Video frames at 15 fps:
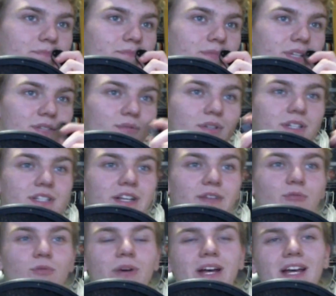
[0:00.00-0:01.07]
This one is like
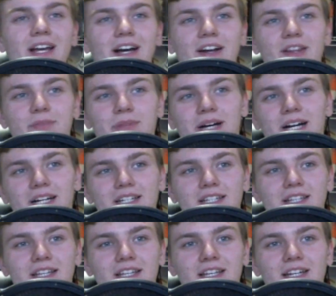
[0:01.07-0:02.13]
way out of the box
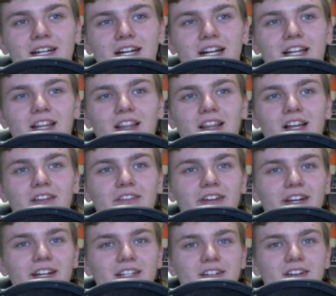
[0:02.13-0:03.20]
thinking, and I love
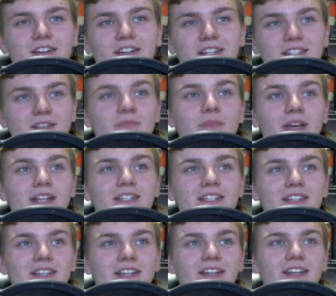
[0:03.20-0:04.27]
it. It's
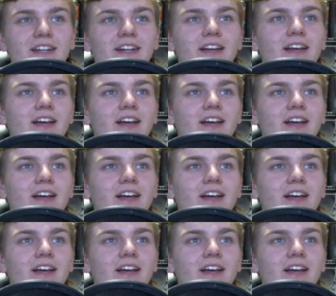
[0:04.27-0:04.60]
amazing thinking.